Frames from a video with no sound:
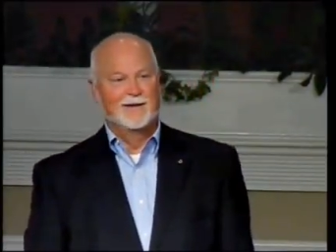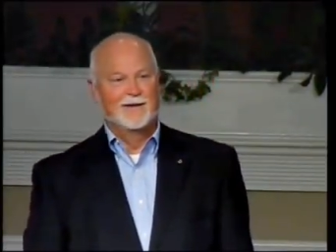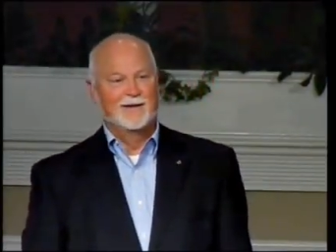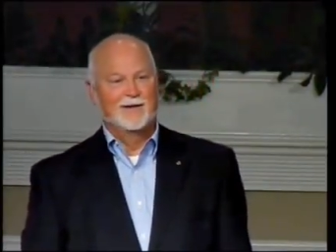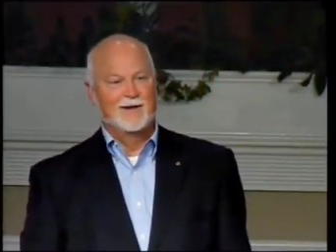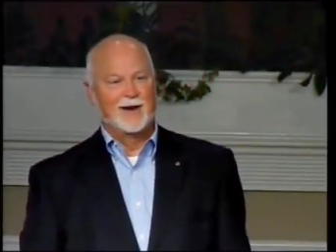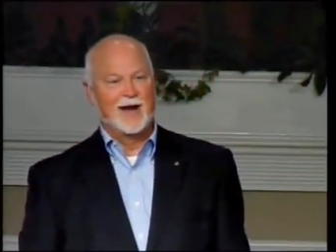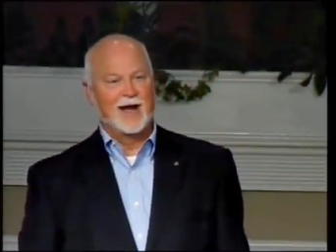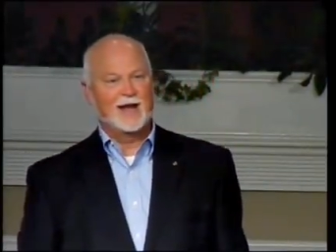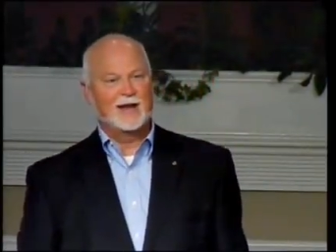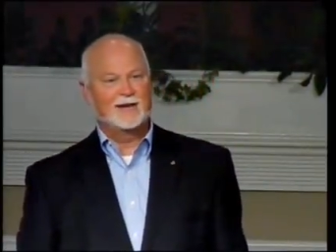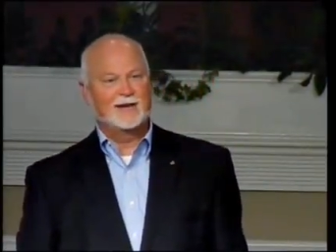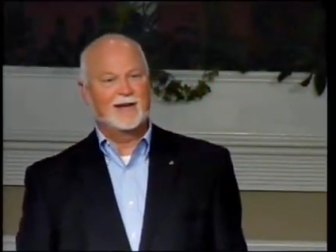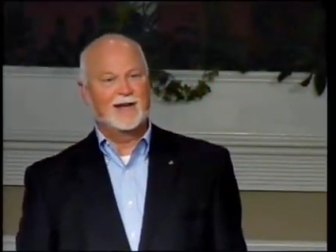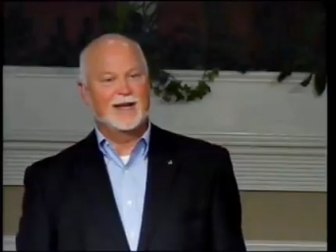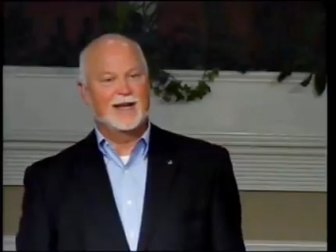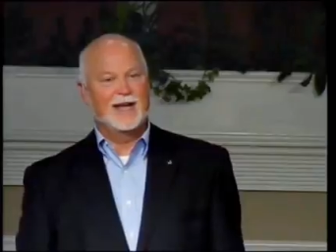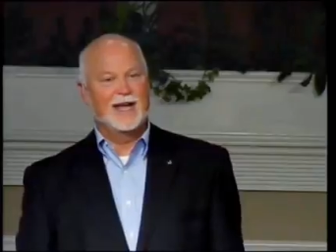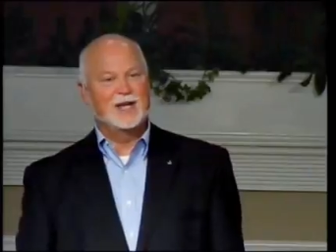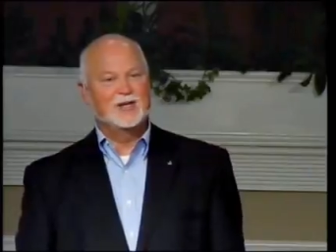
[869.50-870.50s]
Right?
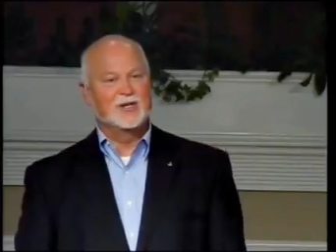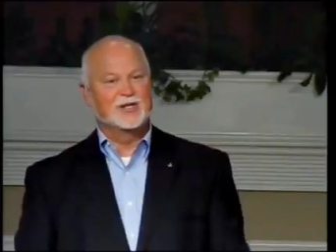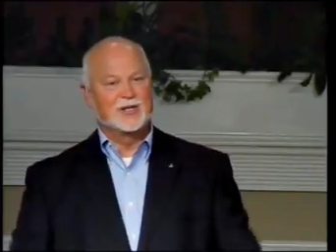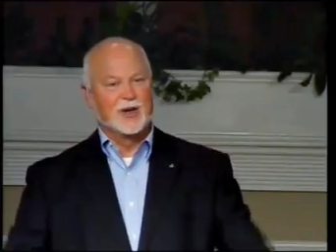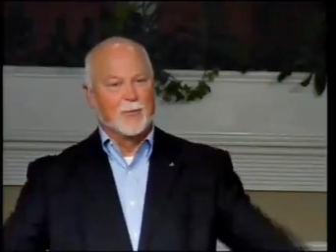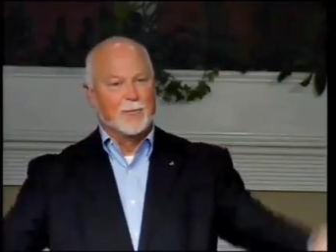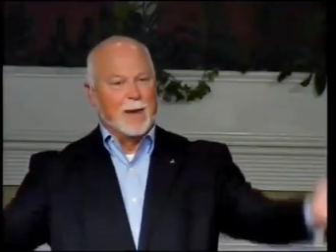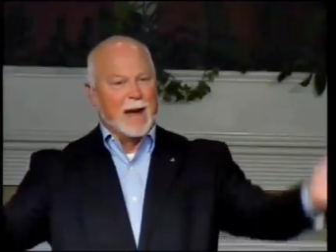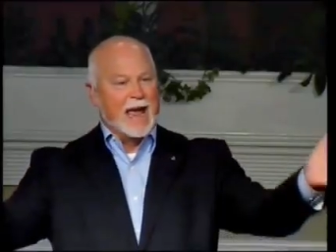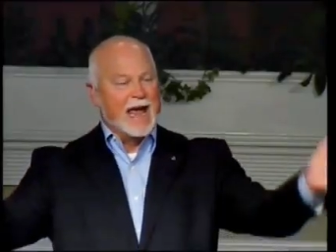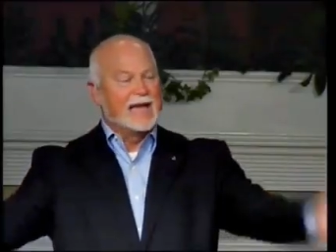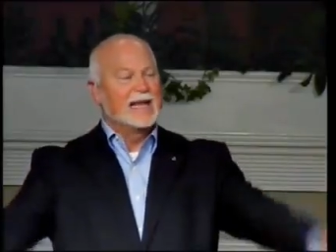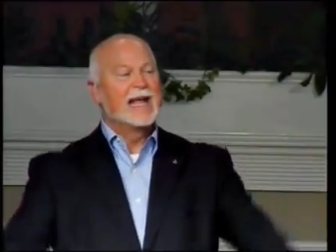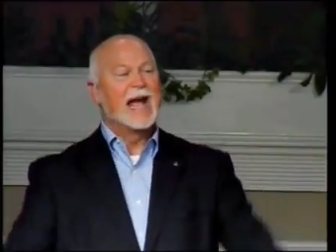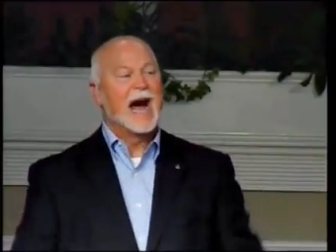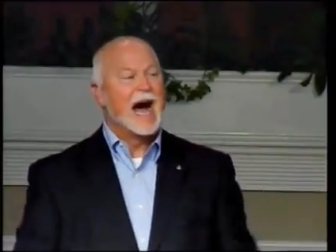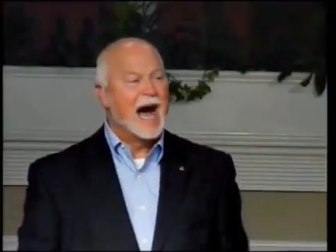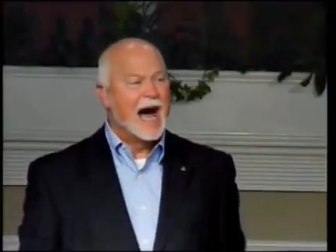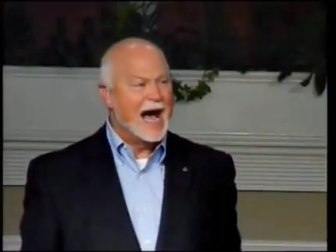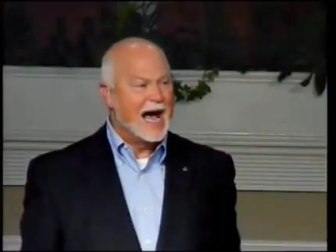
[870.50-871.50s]
He just obeyed
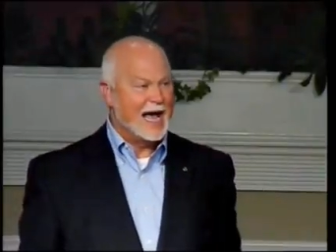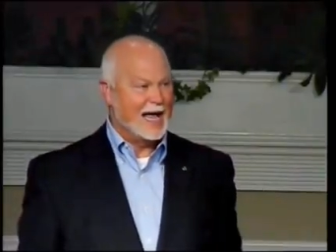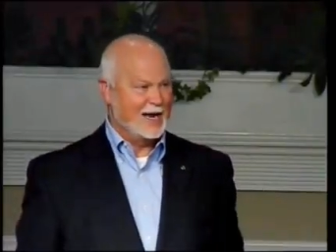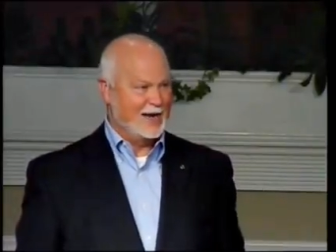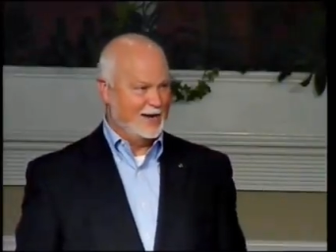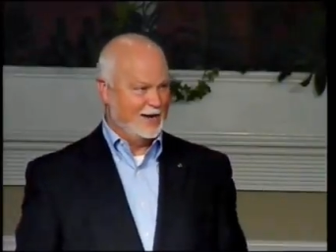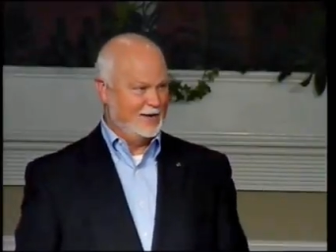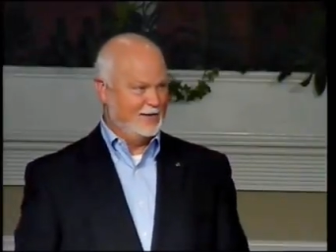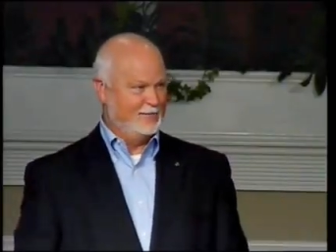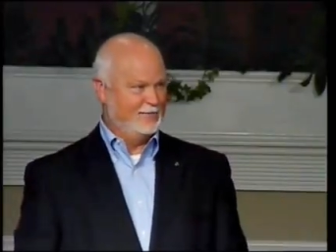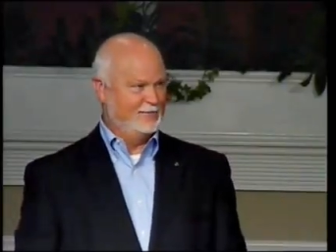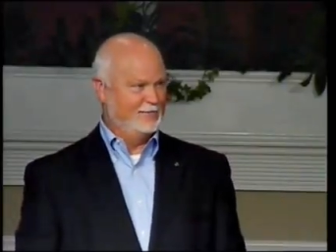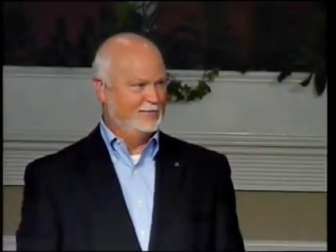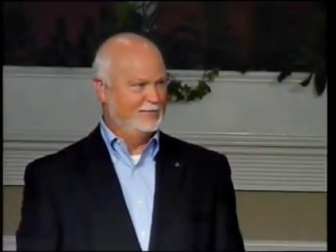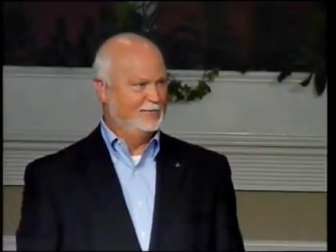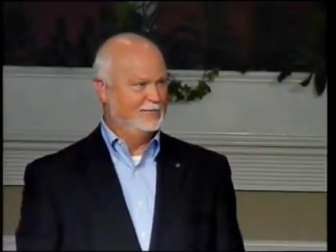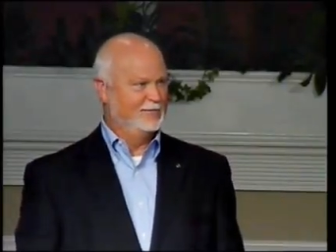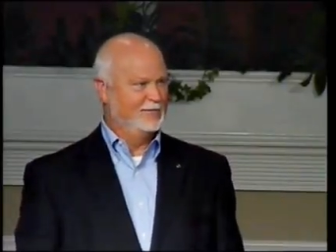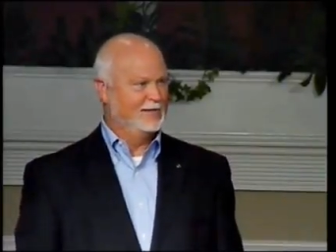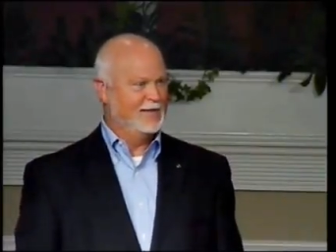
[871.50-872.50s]
God.
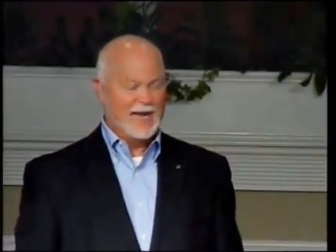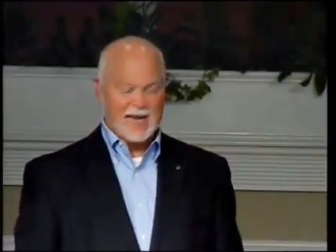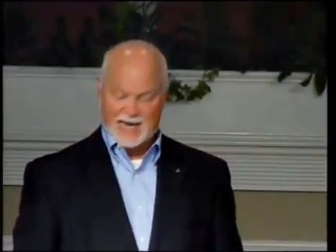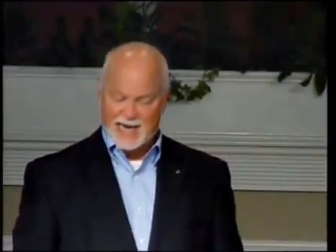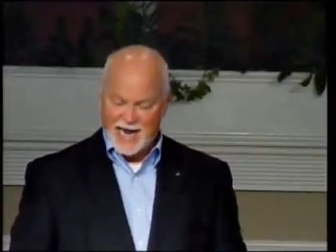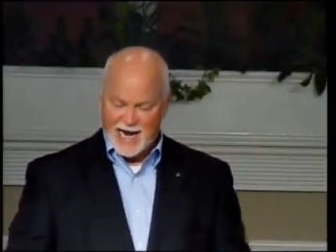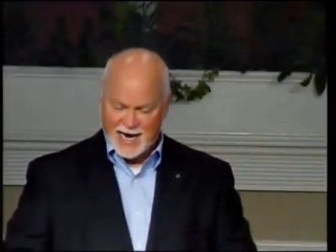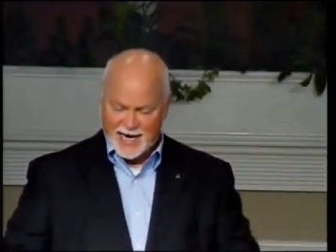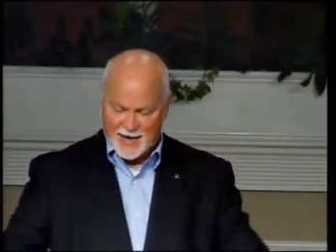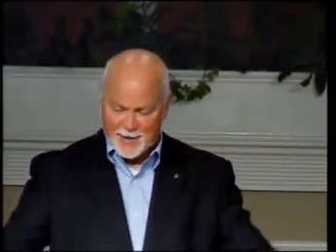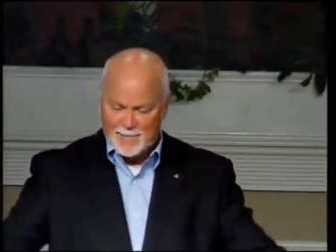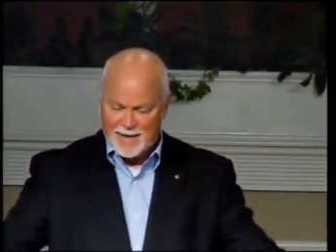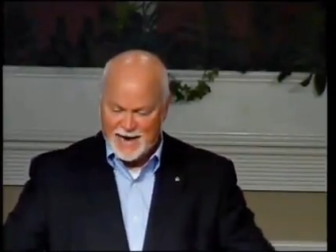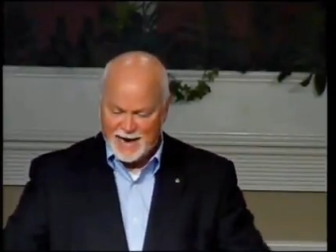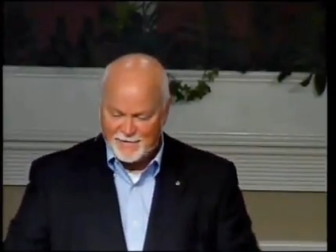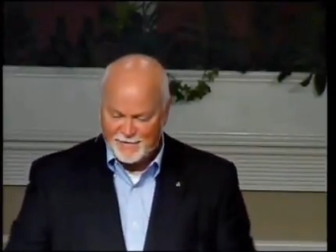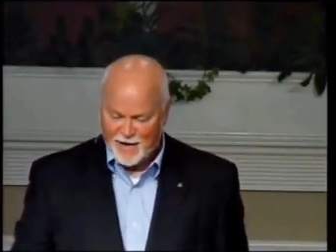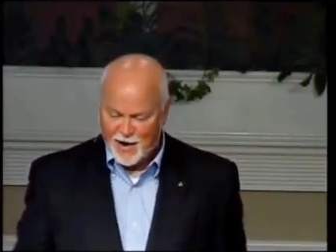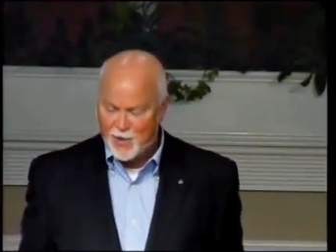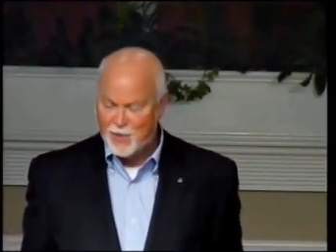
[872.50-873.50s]
Didn't need a
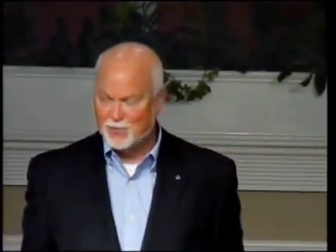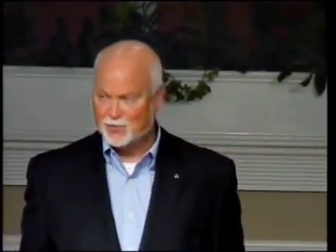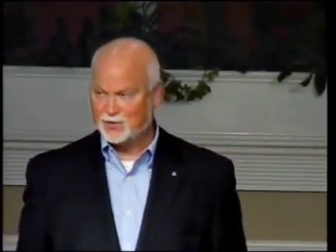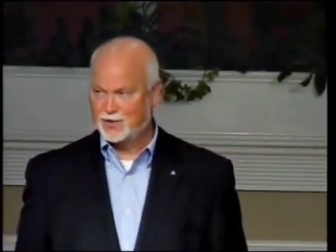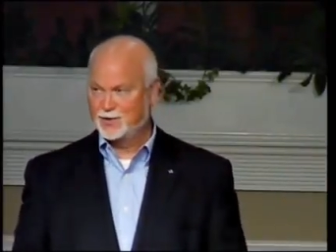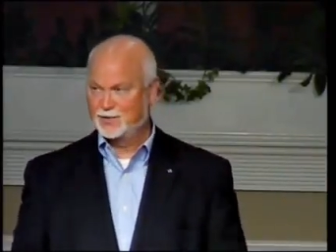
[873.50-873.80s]
committee vote.